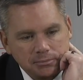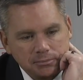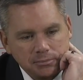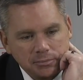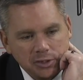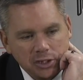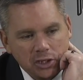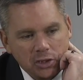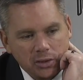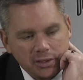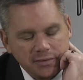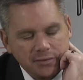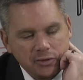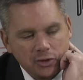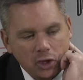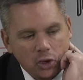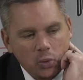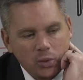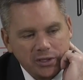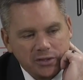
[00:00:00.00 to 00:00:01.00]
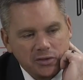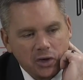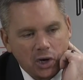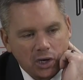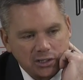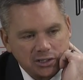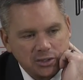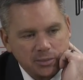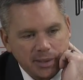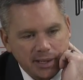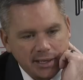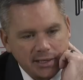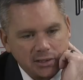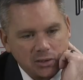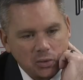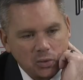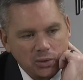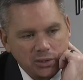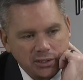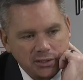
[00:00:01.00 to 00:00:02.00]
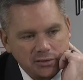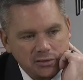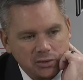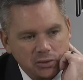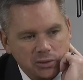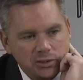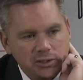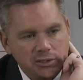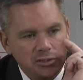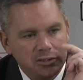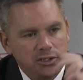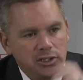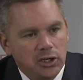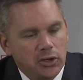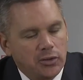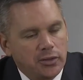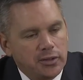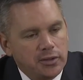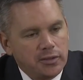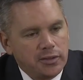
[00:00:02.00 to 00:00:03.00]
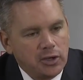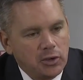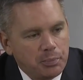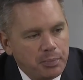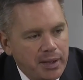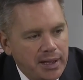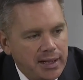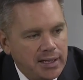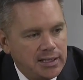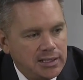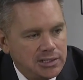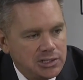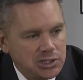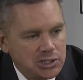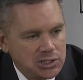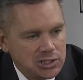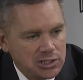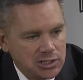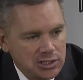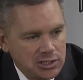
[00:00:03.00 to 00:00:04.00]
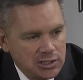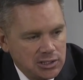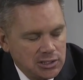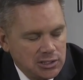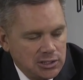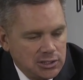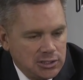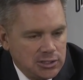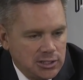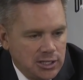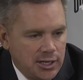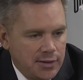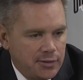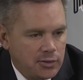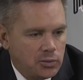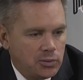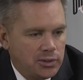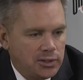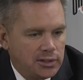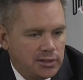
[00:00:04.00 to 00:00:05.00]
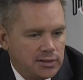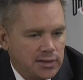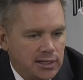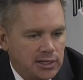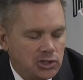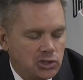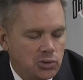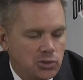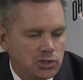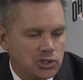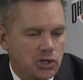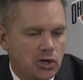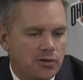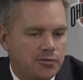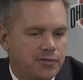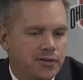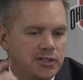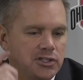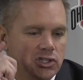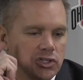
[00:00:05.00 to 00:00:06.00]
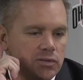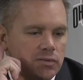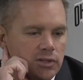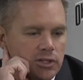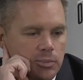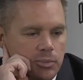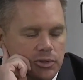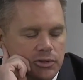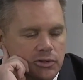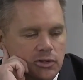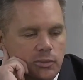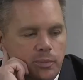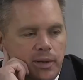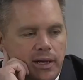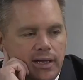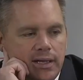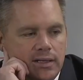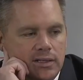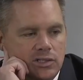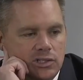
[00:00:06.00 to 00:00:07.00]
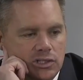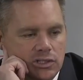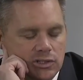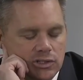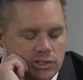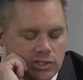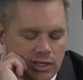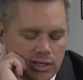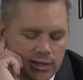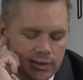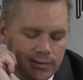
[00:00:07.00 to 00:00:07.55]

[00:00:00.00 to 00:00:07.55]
Even though we talked about it going into it, you know, their pace, they're really dangerous offensively, but their pace is